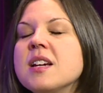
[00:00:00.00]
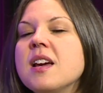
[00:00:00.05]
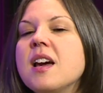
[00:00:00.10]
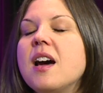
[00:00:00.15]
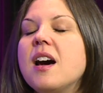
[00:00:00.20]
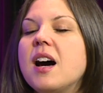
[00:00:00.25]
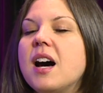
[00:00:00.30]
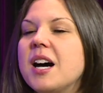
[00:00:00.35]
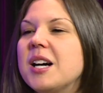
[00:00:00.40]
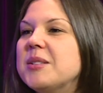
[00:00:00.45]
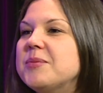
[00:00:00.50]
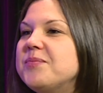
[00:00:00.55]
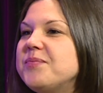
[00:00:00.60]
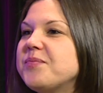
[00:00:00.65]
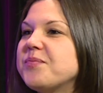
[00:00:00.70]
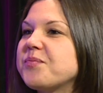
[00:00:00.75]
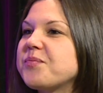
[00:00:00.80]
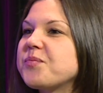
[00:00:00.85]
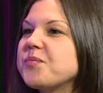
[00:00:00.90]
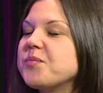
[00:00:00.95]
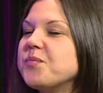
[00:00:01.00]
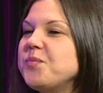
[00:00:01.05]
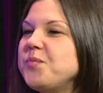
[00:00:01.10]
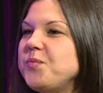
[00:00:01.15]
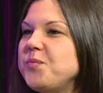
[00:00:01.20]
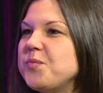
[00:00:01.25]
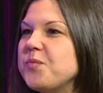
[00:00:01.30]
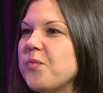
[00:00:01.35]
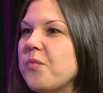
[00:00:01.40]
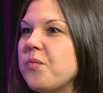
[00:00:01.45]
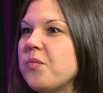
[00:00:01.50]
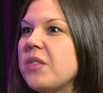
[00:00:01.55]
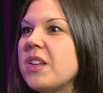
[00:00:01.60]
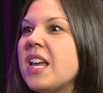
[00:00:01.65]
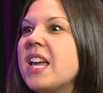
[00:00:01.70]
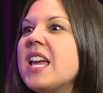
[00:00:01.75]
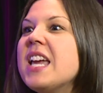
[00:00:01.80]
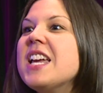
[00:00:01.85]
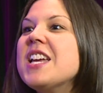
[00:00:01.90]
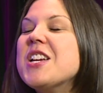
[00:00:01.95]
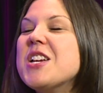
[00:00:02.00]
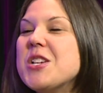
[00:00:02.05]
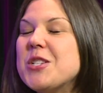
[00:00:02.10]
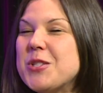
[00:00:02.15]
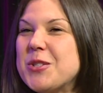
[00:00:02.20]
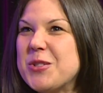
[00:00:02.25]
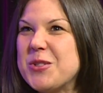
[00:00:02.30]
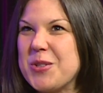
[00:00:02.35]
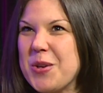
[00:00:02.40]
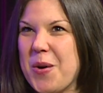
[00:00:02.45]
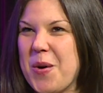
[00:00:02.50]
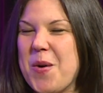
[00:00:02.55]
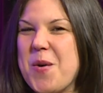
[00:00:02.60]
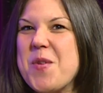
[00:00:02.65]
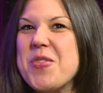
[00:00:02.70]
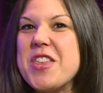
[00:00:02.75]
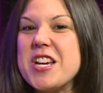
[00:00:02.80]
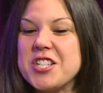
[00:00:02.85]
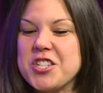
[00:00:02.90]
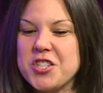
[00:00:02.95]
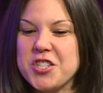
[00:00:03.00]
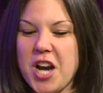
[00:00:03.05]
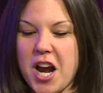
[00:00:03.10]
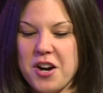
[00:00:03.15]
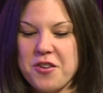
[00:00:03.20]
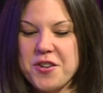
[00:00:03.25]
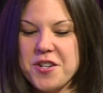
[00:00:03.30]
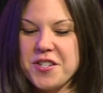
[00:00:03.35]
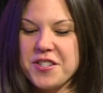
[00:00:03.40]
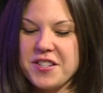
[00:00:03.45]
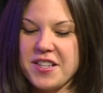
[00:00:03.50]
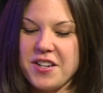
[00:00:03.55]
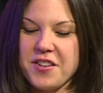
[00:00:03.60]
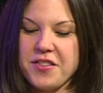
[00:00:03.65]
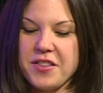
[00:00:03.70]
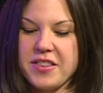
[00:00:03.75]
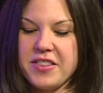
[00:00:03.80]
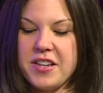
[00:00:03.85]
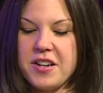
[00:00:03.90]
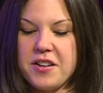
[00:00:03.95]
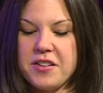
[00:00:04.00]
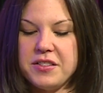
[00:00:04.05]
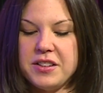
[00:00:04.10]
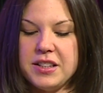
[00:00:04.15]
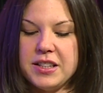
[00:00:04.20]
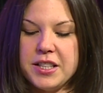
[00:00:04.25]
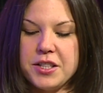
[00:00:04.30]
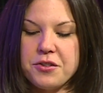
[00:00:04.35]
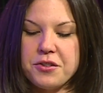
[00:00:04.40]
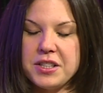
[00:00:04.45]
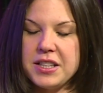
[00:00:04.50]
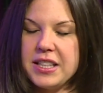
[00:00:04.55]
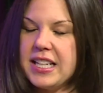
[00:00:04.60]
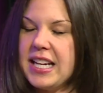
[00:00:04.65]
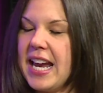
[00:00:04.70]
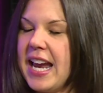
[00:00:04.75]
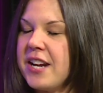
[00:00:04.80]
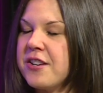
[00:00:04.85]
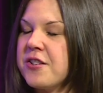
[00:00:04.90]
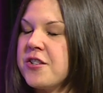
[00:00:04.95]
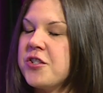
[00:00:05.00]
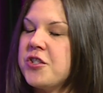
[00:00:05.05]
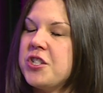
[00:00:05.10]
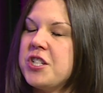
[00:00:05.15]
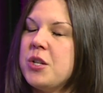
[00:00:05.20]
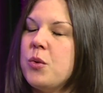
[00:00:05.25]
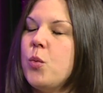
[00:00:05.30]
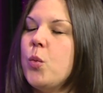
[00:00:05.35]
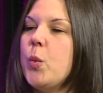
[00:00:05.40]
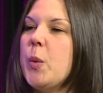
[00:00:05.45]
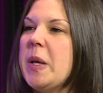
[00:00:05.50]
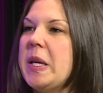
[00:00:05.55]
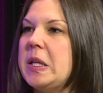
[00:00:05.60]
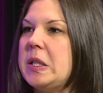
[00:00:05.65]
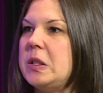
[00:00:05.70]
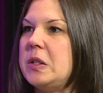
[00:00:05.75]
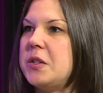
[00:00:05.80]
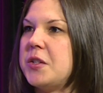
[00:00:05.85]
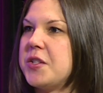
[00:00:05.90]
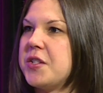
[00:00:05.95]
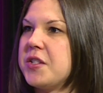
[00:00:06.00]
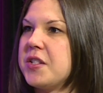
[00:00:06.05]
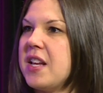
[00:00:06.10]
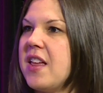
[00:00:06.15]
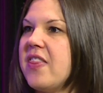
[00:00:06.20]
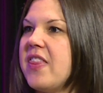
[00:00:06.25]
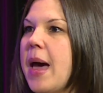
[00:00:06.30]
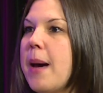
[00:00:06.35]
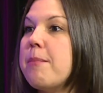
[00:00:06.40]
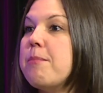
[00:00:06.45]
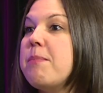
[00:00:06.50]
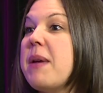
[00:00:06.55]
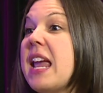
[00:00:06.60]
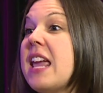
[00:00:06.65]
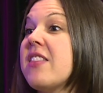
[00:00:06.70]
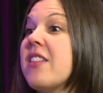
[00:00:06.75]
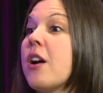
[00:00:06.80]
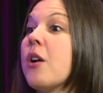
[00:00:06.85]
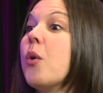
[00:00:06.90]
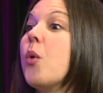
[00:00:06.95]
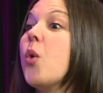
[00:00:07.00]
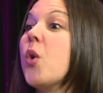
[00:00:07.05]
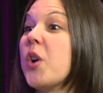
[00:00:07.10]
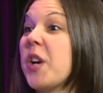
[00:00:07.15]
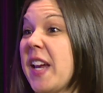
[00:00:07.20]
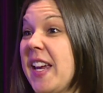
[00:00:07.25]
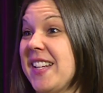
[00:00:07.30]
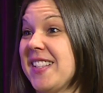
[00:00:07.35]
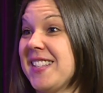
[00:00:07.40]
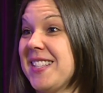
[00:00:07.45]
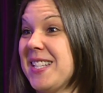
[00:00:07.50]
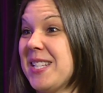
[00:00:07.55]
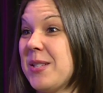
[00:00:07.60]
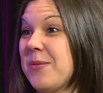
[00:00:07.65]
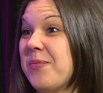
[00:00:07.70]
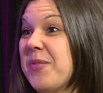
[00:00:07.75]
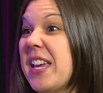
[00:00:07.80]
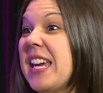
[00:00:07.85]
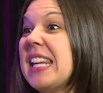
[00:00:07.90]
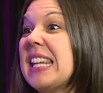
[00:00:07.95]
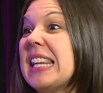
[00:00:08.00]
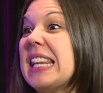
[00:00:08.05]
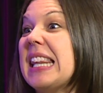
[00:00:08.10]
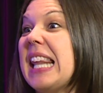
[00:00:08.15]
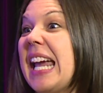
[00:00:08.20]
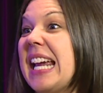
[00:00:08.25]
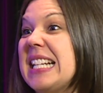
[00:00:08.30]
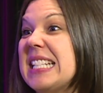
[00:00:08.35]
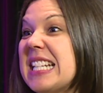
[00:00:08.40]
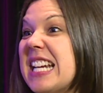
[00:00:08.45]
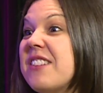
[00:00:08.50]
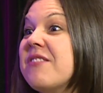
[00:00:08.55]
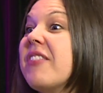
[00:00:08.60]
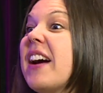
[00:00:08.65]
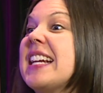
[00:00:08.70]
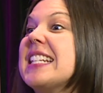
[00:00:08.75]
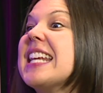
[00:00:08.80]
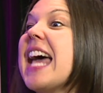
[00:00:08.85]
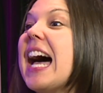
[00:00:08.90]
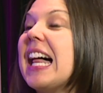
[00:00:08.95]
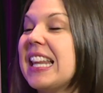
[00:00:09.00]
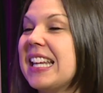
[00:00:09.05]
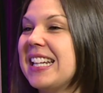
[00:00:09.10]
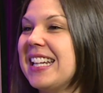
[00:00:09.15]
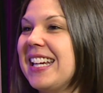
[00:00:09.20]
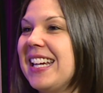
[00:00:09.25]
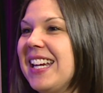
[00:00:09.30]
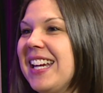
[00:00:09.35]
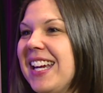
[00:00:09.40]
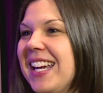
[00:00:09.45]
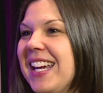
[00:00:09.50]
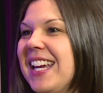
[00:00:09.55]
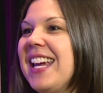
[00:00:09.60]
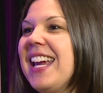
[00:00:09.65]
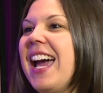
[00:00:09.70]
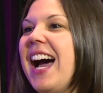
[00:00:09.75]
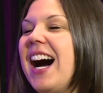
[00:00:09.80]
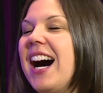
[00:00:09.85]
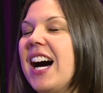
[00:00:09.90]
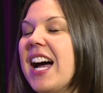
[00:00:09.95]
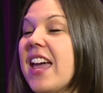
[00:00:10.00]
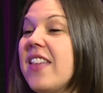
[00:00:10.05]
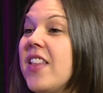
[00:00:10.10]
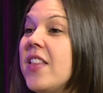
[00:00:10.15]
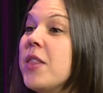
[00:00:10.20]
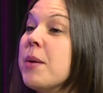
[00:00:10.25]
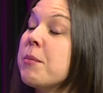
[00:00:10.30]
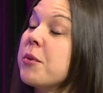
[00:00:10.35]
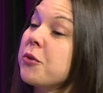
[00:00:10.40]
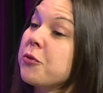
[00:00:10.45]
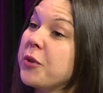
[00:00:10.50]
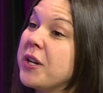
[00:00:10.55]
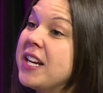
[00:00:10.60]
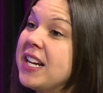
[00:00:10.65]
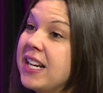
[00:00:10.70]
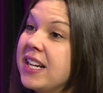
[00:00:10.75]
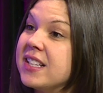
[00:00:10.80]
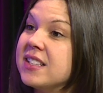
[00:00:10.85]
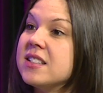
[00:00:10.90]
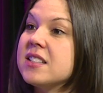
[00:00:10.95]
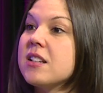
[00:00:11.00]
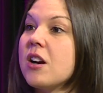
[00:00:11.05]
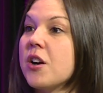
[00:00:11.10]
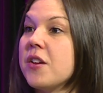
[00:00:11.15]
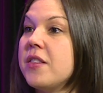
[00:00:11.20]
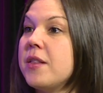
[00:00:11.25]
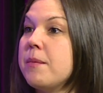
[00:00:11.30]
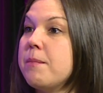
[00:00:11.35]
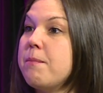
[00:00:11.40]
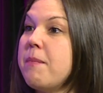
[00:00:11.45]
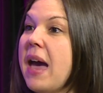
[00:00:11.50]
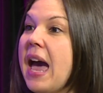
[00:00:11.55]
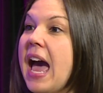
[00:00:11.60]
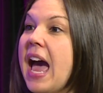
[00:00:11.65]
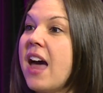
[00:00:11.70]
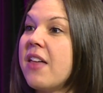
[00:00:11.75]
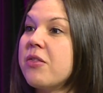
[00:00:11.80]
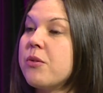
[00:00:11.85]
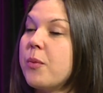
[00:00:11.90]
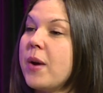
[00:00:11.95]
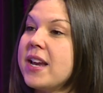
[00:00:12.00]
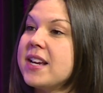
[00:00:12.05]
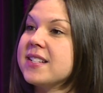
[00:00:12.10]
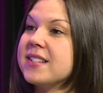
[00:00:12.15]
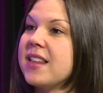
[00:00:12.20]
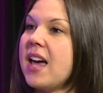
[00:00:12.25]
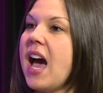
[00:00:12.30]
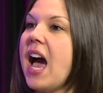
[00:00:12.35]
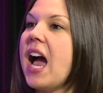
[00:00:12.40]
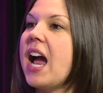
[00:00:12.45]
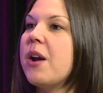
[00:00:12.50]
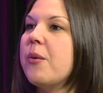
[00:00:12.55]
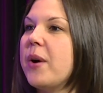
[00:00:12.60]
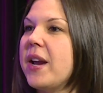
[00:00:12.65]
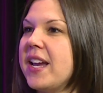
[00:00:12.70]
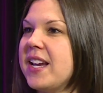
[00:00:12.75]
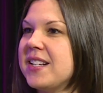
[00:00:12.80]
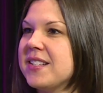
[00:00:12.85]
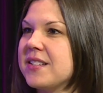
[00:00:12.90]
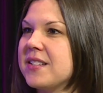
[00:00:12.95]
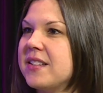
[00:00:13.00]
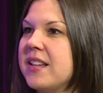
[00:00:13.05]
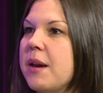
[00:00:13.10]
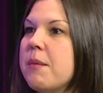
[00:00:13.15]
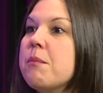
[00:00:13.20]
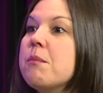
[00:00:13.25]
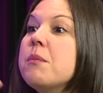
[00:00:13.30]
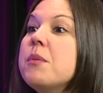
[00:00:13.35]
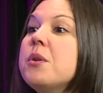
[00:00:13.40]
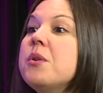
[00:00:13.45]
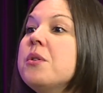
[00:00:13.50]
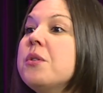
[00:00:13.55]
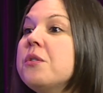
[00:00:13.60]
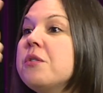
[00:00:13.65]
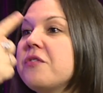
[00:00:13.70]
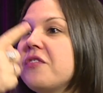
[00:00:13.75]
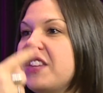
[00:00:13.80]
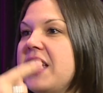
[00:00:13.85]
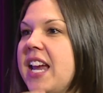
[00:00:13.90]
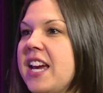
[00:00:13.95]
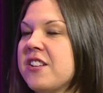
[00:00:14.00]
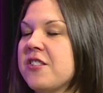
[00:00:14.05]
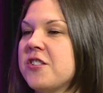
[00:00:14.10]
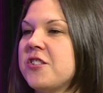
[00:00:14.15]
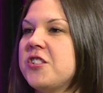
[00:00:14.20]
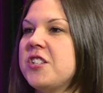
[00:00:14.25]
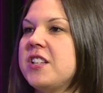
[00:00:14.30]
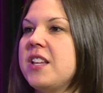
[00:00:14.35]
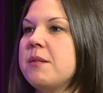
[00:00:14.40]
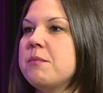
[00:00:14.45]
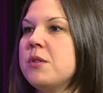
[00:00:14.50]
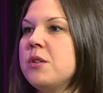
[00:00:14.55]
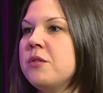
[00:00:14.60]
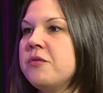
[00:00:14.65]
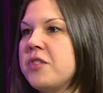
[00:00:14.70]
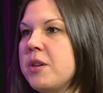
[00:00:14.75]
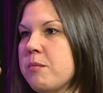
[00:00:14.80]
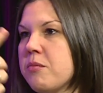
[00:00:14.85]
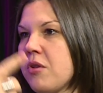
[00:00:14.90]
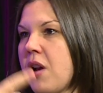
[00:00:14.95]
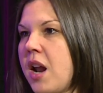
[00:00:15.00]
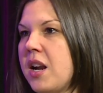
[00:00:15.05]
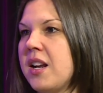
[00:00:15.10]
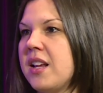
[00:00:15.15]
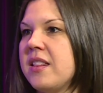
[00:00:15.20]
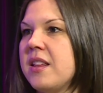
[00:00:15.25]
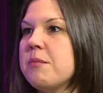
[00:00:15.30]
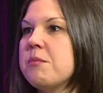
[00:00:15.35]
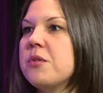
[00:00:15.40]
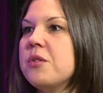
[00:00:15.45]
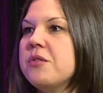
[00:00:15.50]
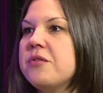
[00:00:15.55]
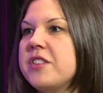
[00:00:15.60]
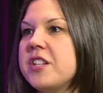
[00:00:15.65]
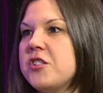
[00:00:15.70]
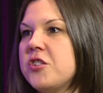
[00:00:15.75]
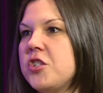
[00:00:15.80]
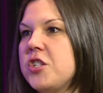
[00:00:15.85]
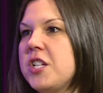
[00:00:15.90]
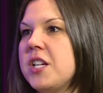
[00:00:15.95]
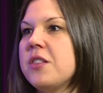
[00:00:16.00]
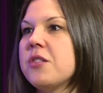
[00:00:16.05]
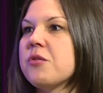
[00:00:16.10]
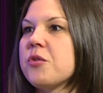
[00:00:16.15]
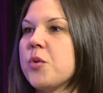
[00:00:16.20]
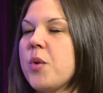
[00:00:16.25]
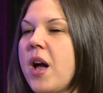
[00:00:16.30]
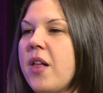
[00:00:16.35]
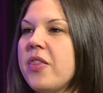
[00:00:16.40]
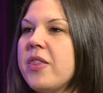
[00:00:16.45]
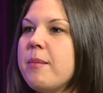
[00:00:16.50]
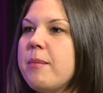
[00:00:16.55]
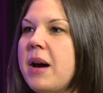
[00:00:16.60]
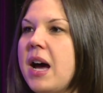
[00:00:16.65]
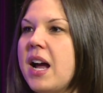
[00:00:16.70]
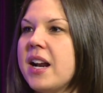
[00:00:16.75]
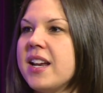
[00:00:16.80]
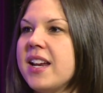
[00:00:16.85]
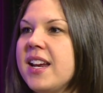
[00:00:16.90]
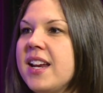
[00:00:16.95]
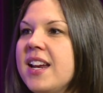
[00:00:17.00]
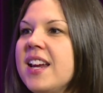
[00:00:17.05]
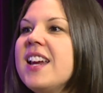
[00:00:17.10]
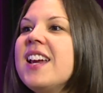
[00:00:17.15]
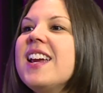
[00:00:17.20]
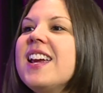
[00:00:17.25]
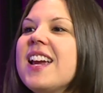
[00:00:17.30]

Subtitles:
Is that because we're twirling? Why is that? So the chakras, they're literally energy wheels that bathe our organs in light and vitality. And then the meridians are the pathways, the highways that move the energy, that move the prana, that move the chi throughout the body.